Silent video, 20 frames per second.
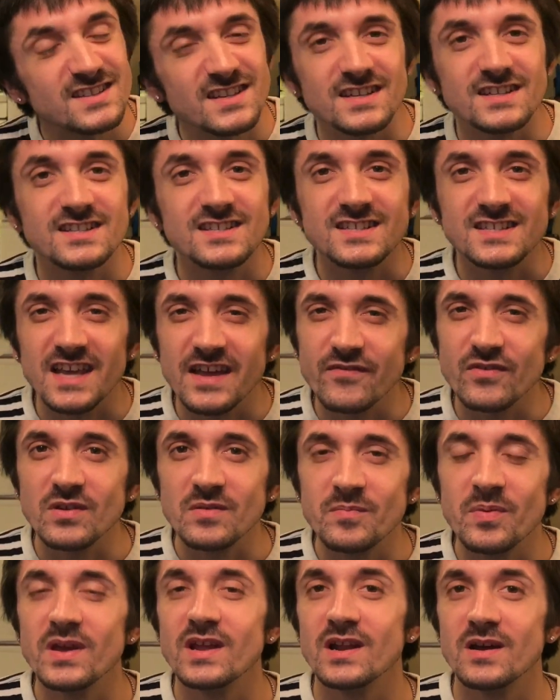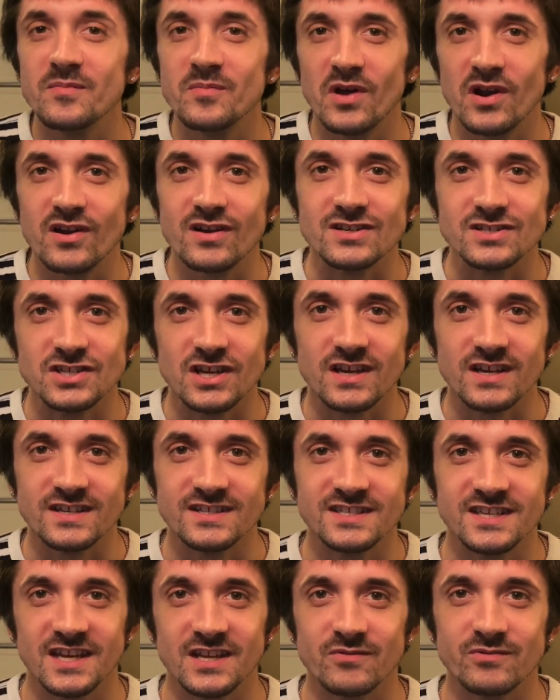7 peanut butter and jelly
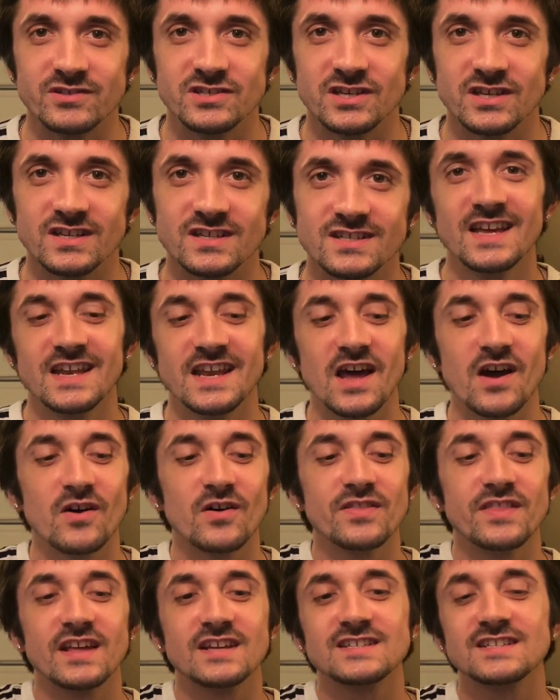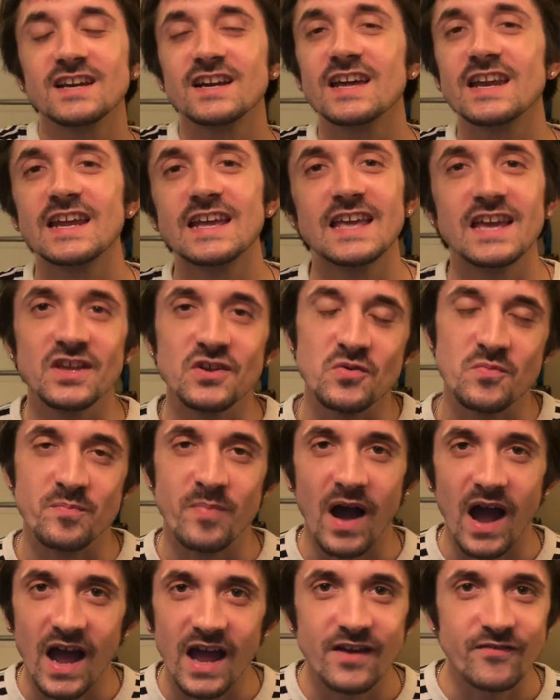sandwiches. Now, that's not gonna get you
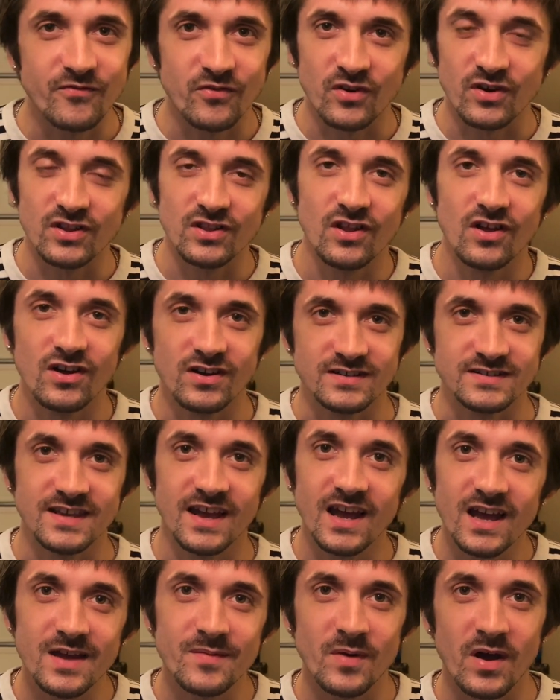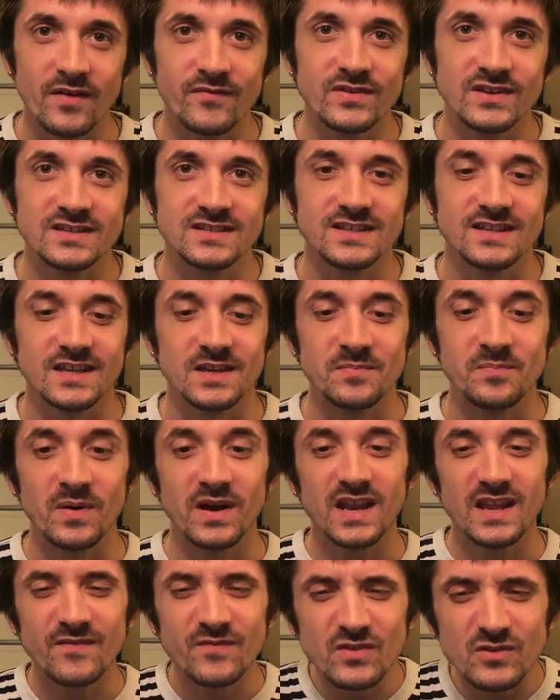by for a long time, obviously,
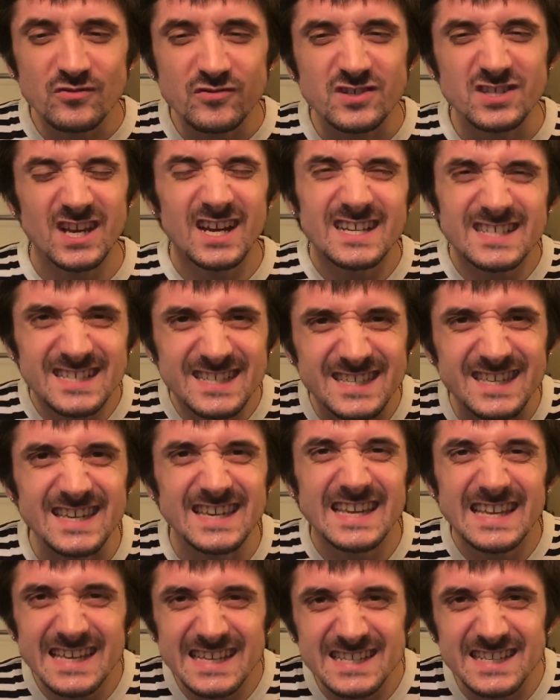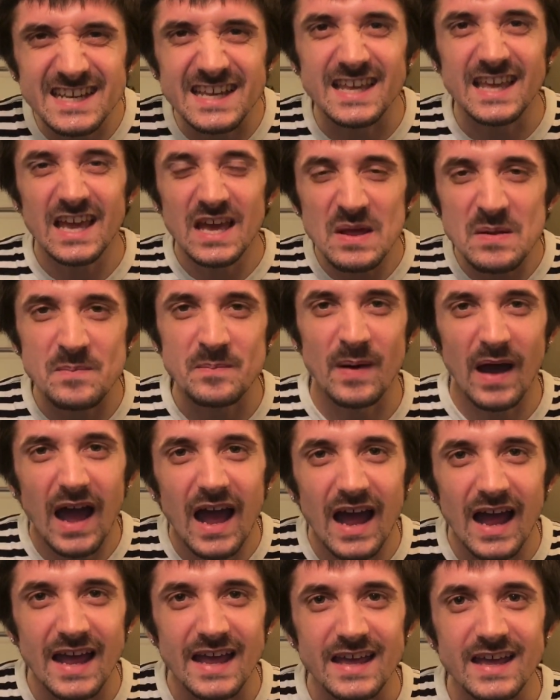but if you just need to get
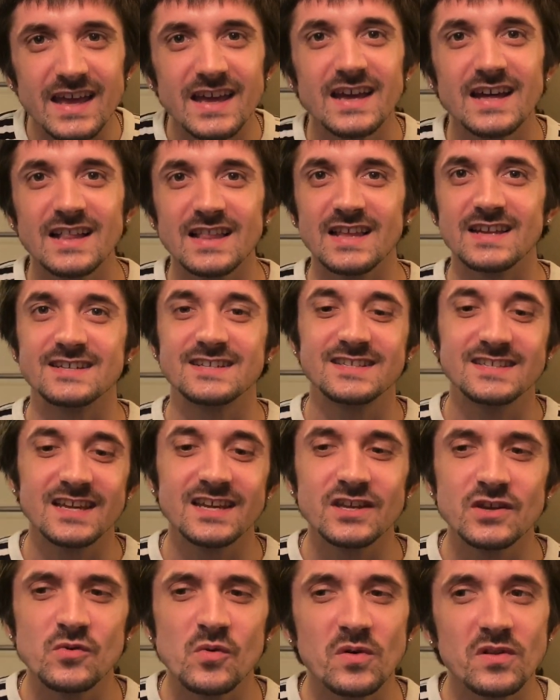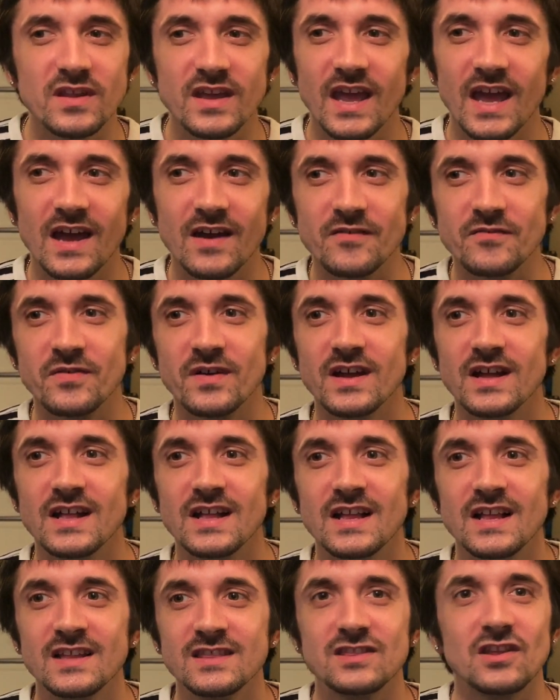by, say you only have
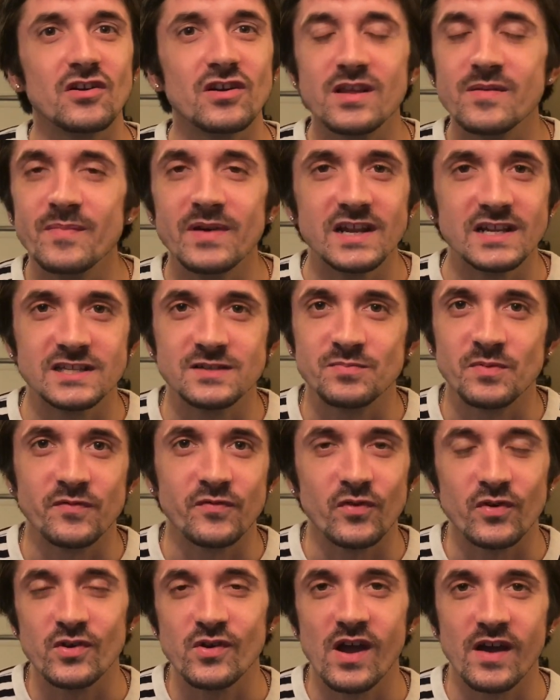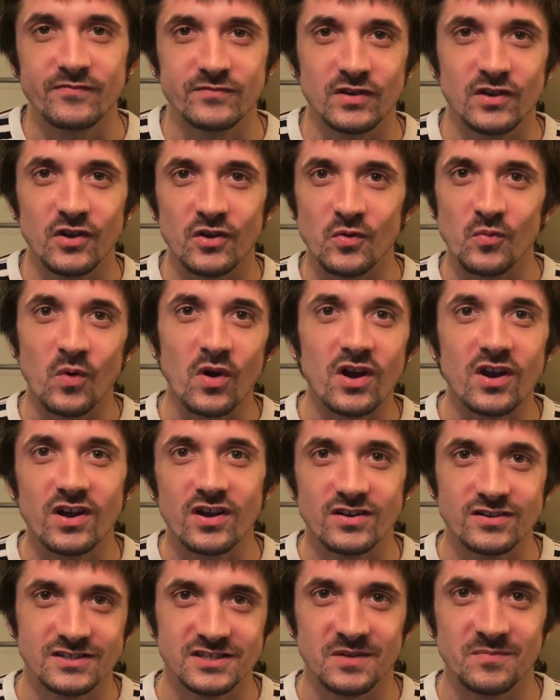30 minutes before you have to go to work
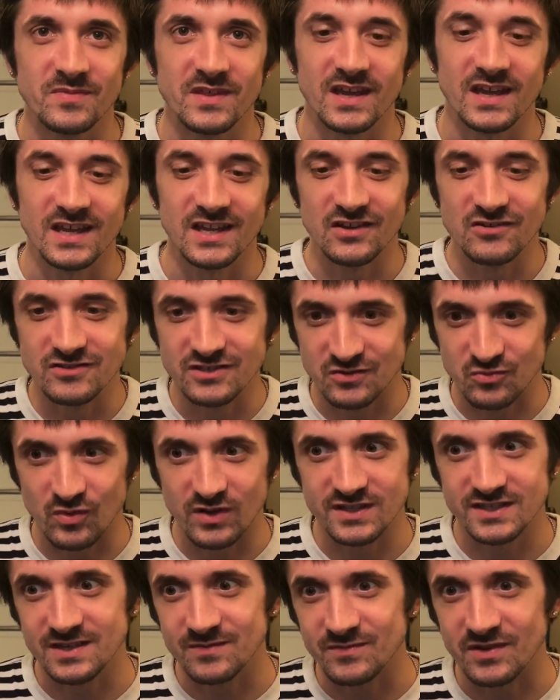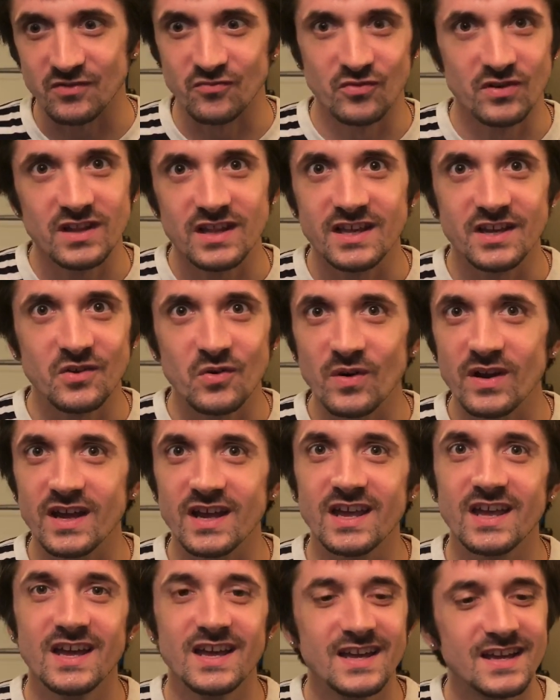or something, and you just want something really
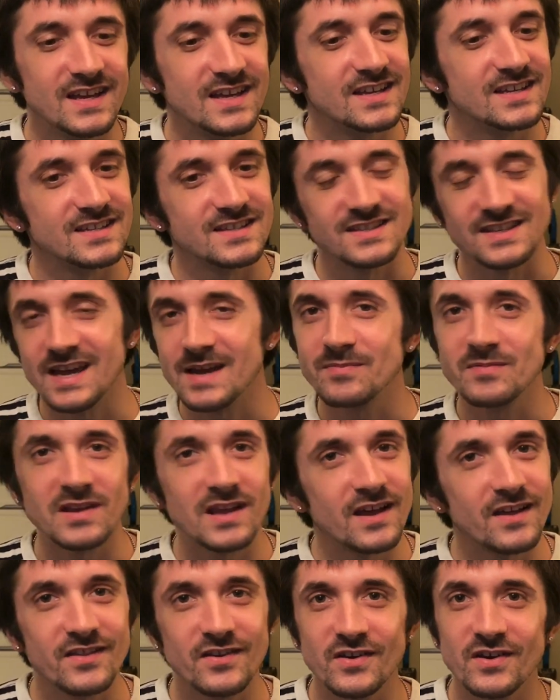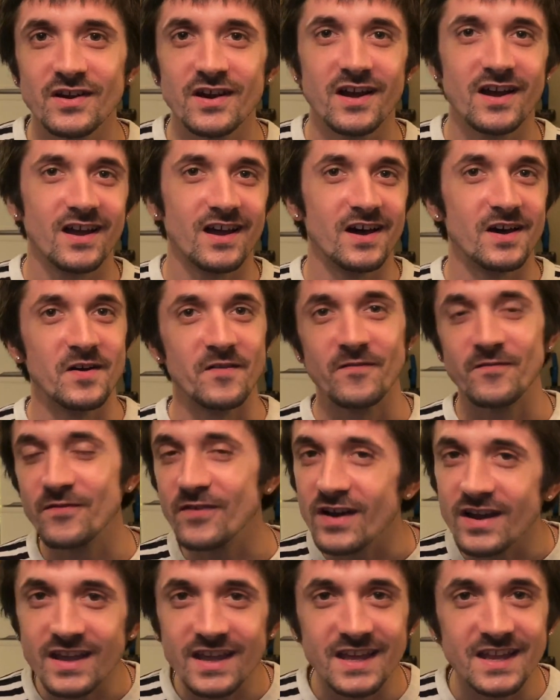quick, slap together a
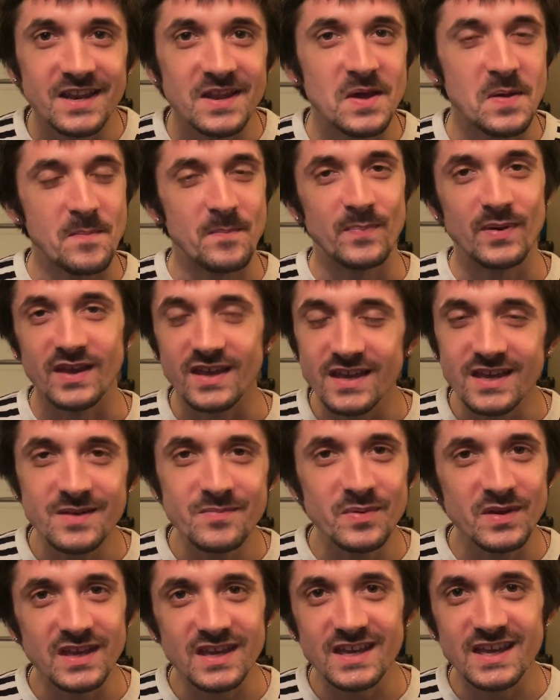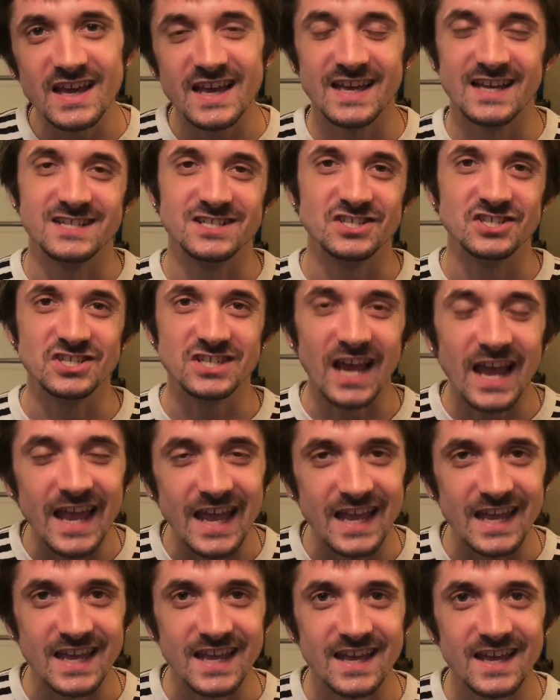fucking
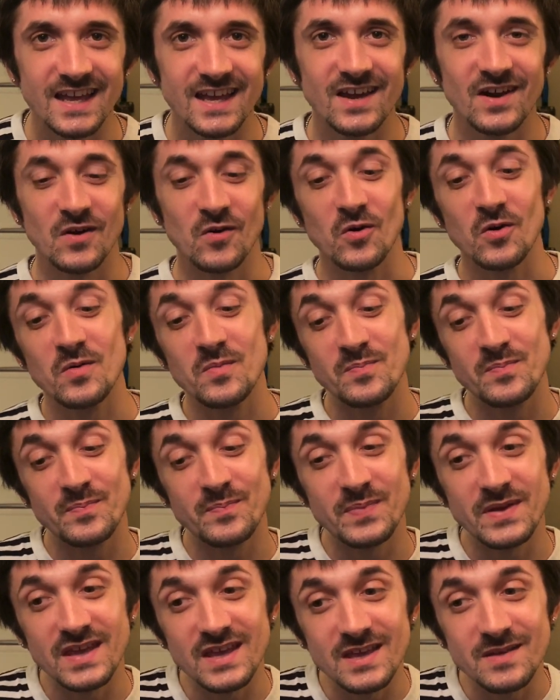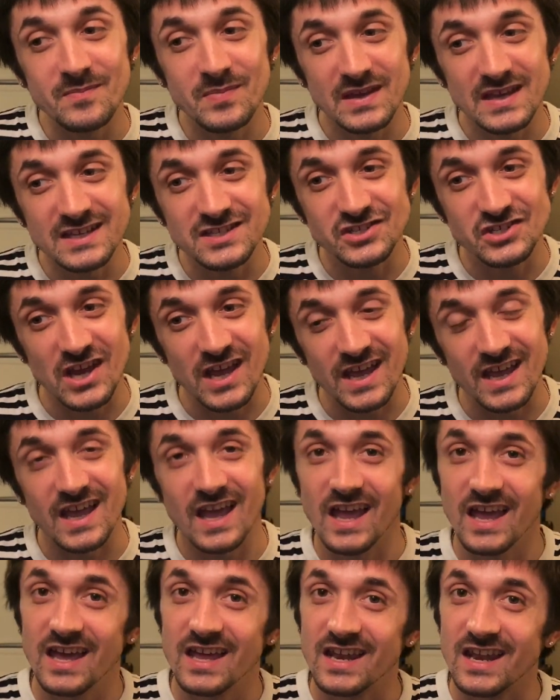PB&J, or PBJ
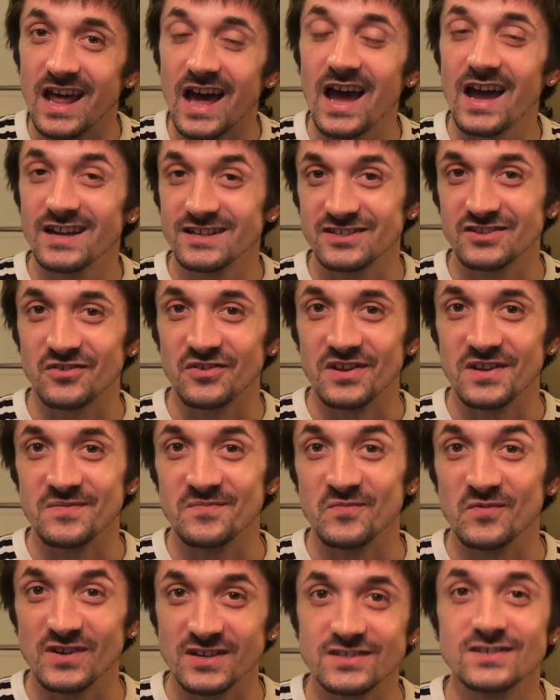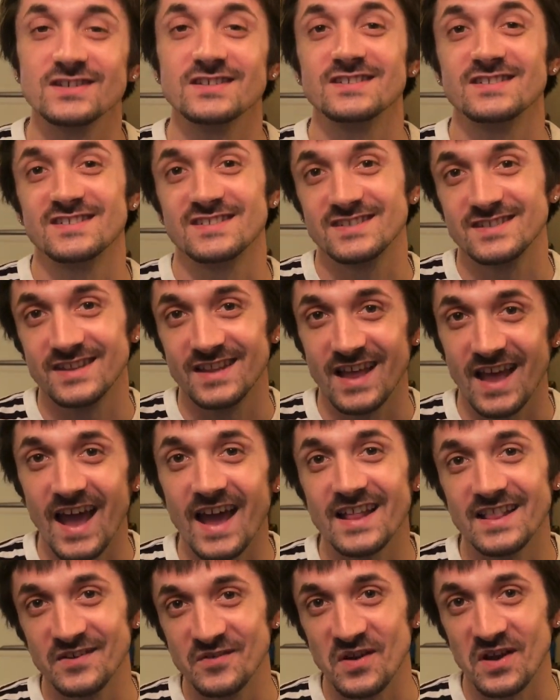and ice cream, which is
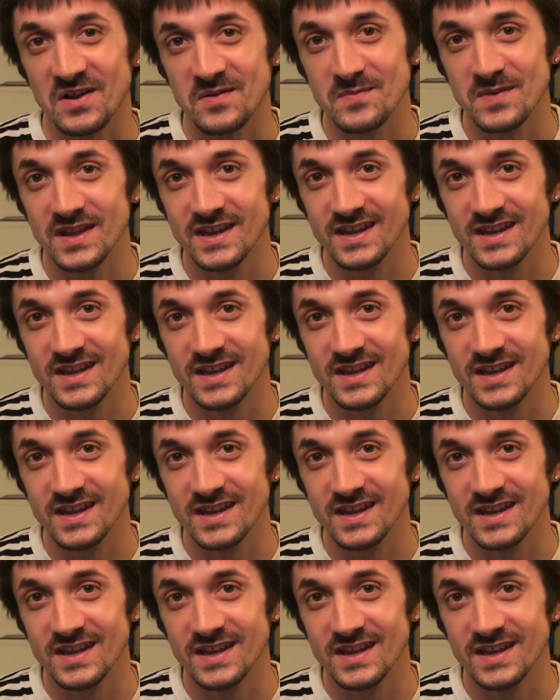highly recommended.